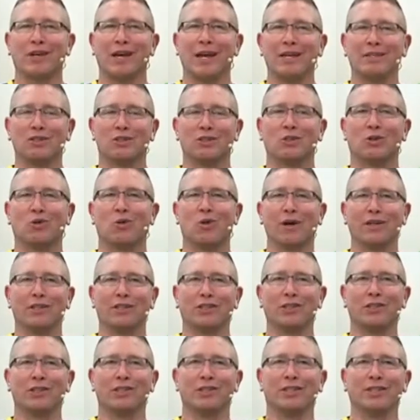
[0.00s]
answer the
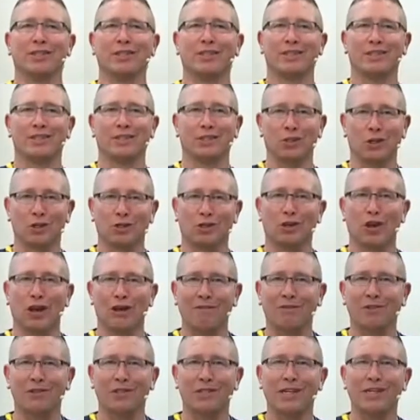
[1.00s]
questions and start the
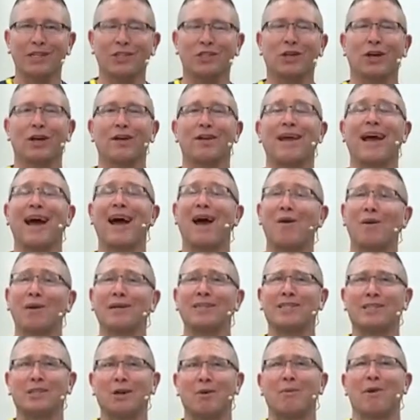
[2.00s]
conversation on
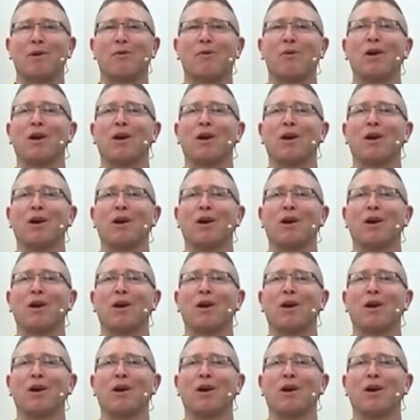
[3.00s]
how I sell my